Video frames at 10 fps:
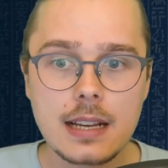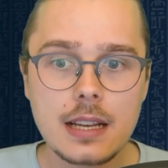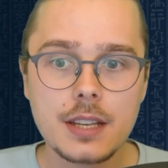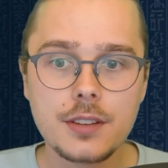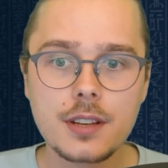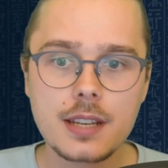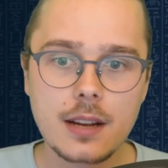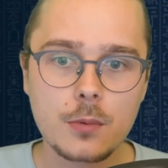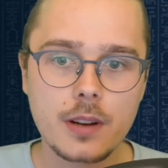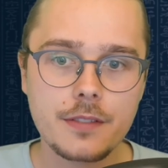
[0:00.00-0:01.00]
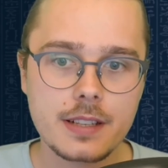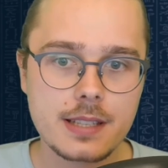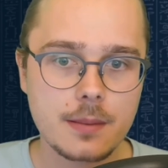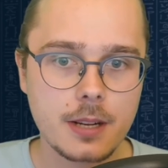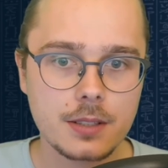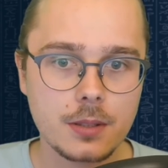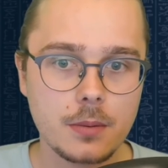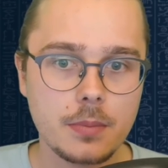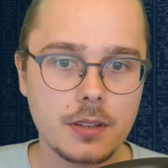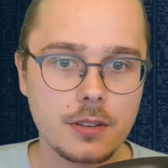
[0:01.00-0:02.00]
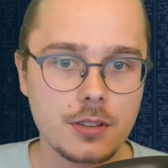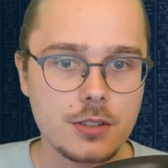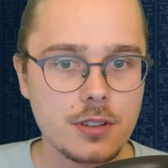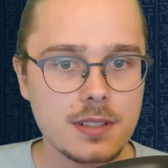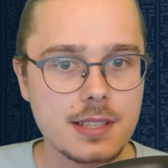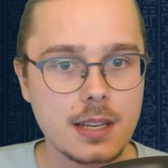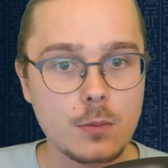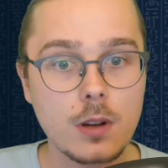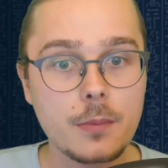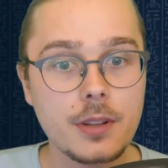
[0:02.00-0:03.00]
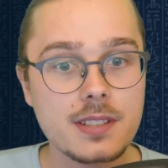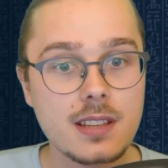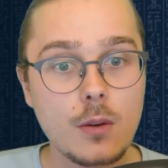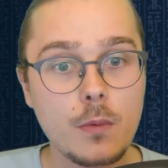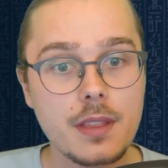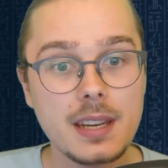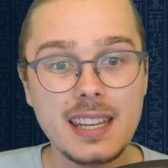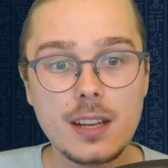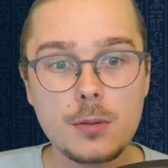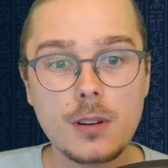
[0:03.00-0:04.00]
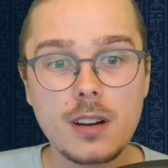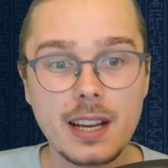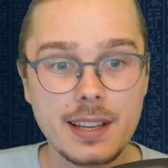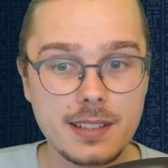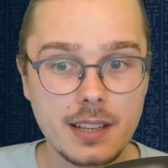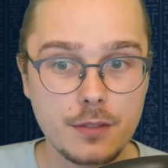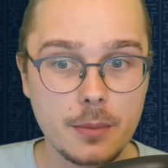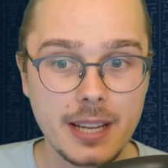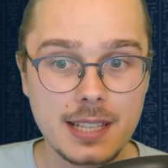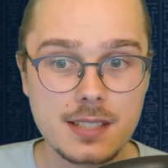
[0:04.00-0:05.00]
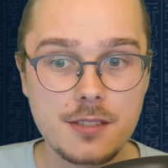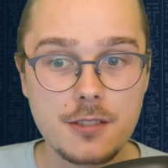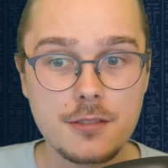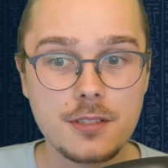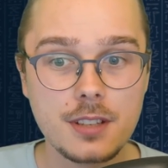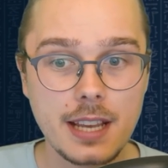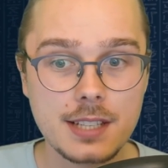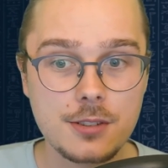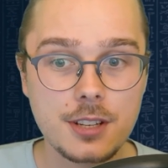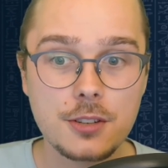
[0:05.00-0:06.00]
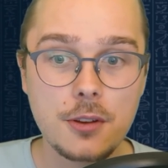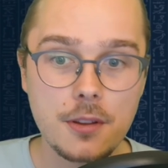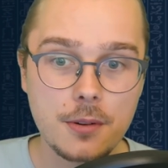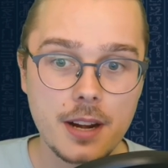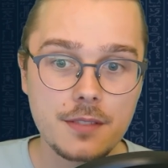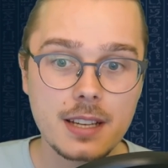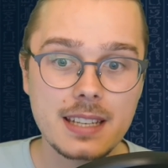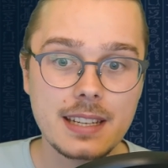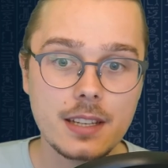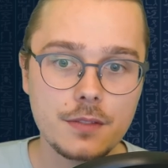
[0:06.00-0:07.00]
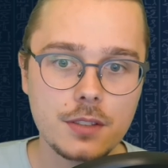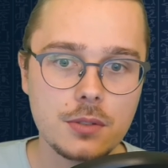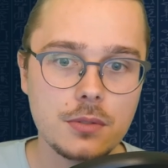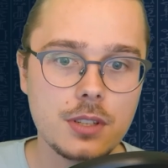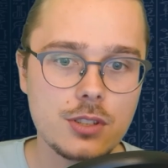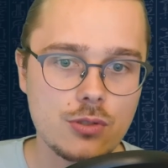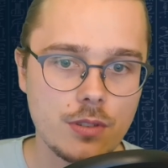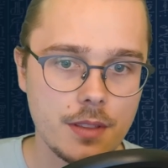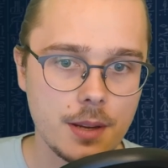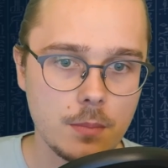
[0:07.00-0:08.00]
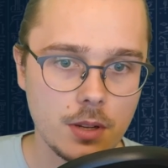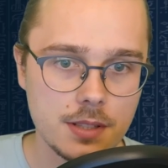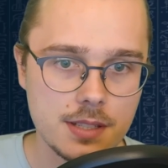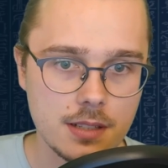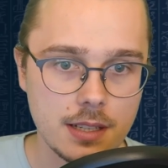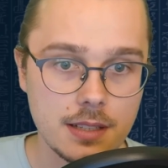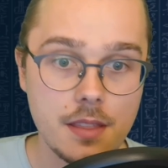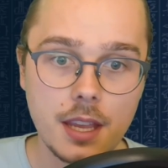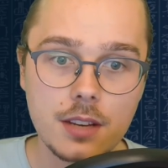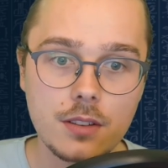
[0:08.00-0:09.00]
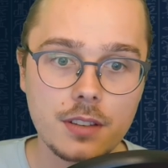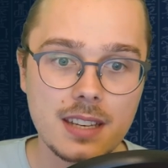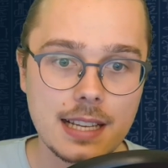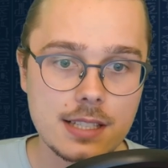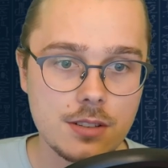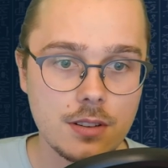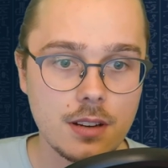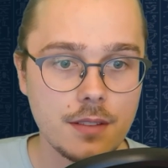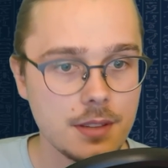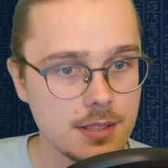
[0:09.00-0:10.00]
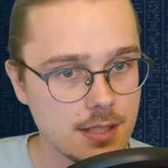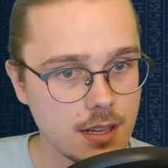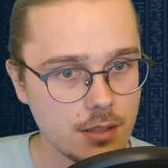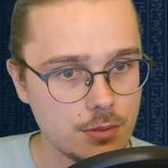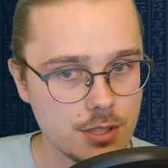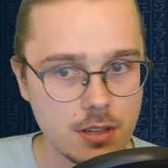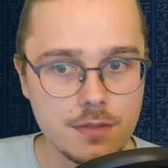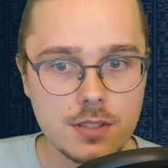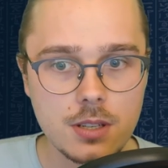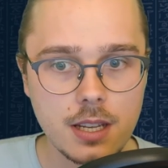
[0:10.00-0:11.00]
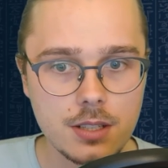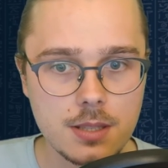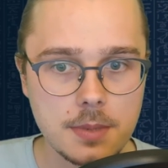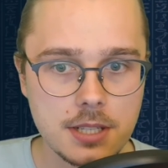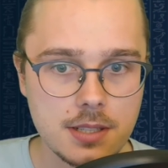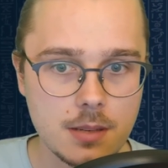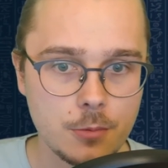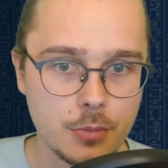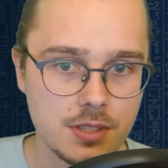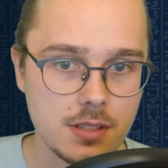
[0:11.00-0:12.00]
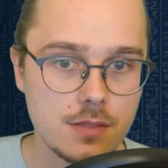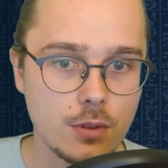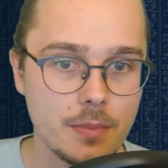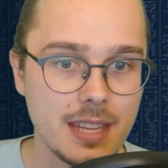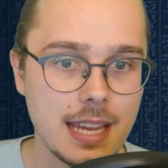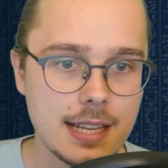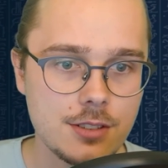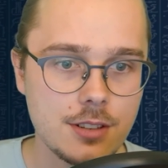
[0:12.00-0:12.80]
you can target one face-up card your opponent controls, send one monster with an equal or higher attack from your extra to the graveyard, and if you do, destroy that monster. Until the end of your next turn after this card resolves, you cannot special summon monsters from the extra